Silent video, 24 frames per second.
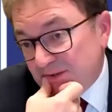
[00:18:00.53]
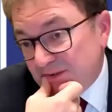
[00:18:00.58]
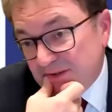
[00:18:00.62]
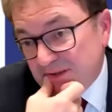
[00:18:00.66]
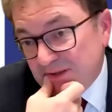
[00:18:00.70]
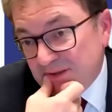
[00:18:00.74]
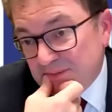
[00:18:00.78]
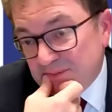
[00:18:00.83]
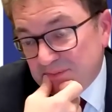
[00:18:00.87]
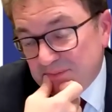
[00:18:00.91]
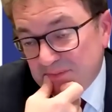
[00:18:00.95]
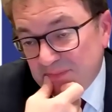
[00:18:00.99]
to
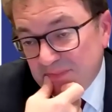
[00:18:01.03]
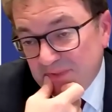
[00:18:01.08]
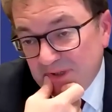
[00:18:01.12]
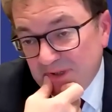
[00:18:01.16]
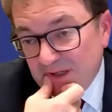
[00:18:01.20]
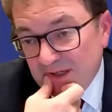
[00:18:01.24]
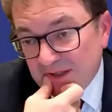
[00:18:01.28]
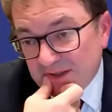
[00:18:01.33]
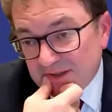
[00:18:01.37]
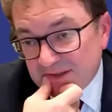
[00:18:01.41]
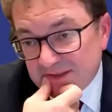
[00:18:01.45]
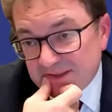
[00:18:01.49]
the
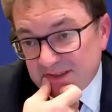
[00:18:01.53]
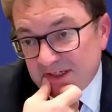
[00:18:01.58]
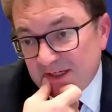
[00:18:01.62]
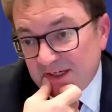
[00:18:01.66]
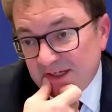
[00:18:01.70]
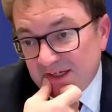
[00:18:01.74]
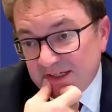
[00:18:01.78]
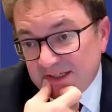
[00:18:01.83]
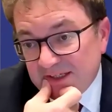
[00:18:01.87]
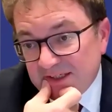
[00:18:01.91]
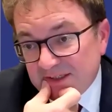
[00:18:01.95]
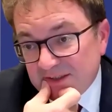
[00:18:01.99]
other
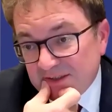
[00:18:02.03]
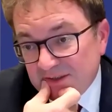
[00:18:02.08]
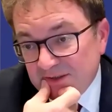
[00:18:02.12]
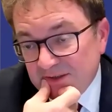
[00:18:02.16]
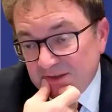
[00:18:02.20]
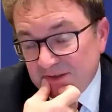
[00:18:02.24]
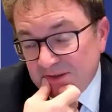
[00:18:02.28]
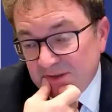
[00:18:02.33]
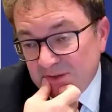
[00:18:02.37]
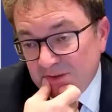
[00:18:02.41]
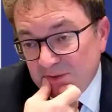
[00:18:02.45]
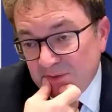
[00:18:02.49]
side
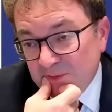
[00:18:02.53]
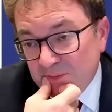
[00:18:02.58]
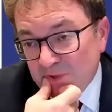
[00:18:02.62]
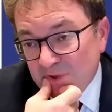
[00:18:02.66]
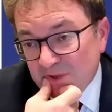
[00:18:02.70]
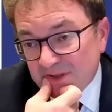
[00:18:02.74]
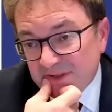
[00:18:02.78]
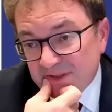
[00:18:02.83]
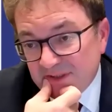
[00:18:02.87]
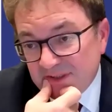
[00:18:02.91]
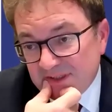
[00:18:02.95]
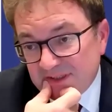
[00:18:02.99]
who
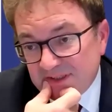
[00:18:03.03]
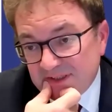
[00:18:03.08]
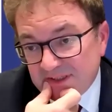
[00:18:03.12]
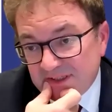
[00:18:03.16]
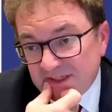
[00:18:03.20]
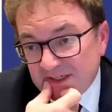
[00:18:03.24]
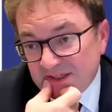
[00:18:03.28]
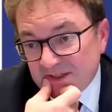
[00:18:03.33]
won the